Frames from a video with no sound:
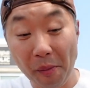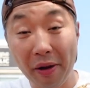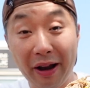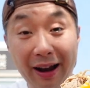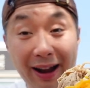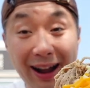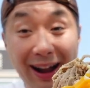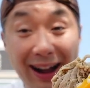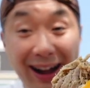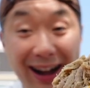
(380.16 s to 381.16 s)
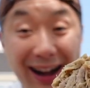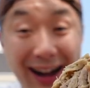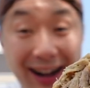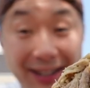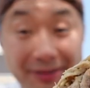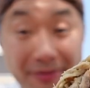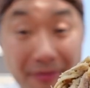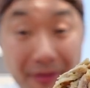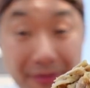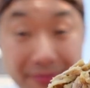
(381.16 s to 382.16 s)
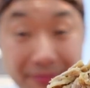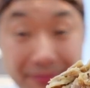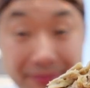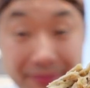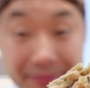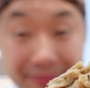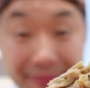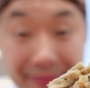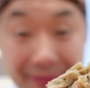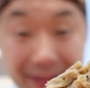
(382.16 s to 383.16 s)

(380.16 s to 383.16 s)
Nothing is said.